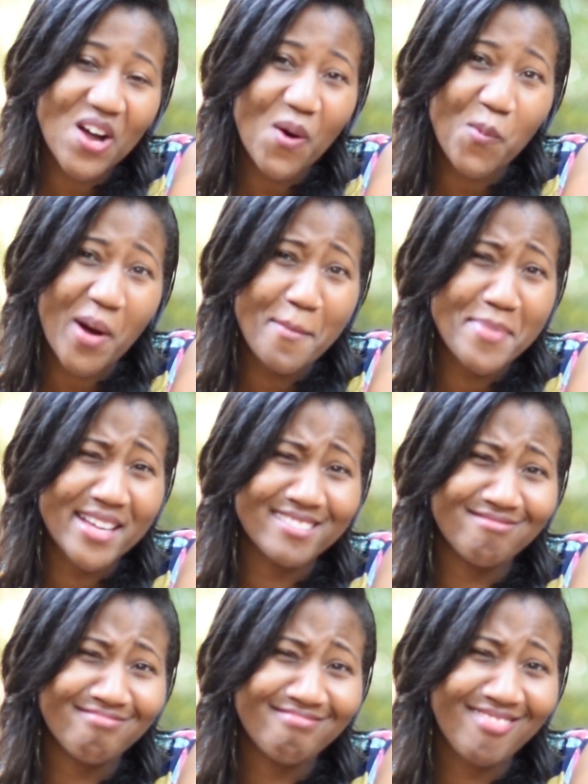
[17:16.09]
a
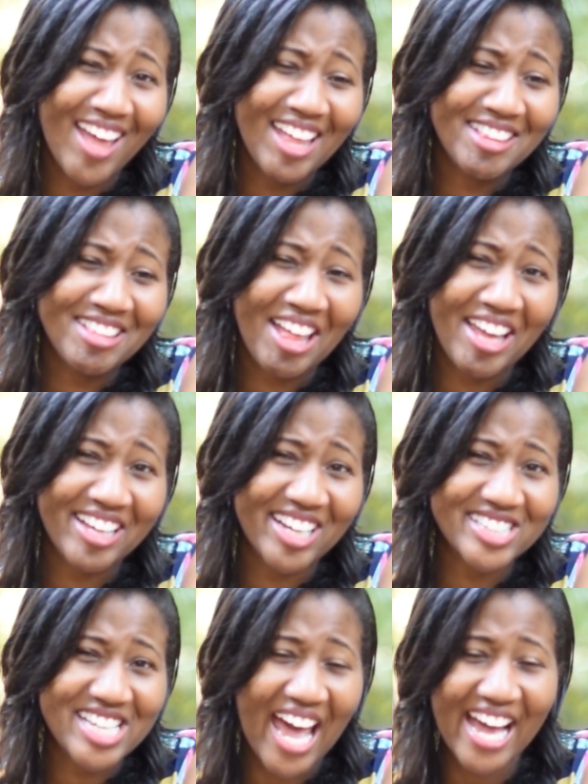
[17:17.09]
weapon and like
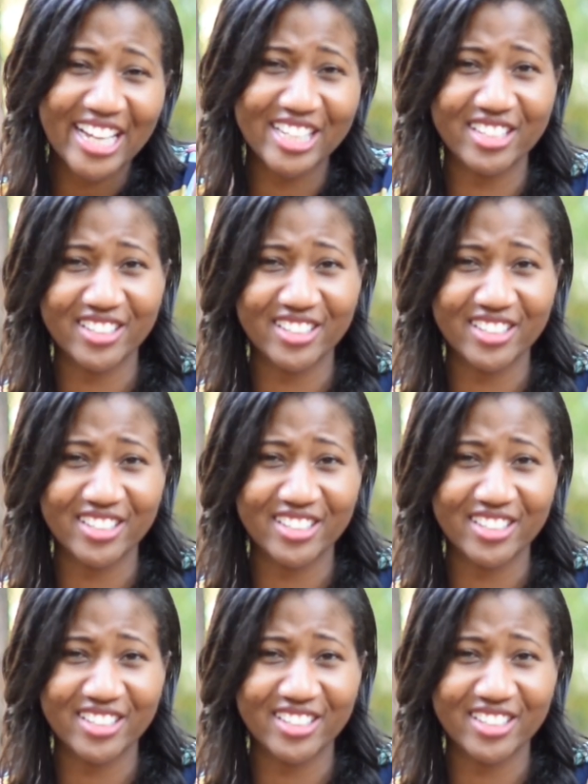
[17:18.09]
attack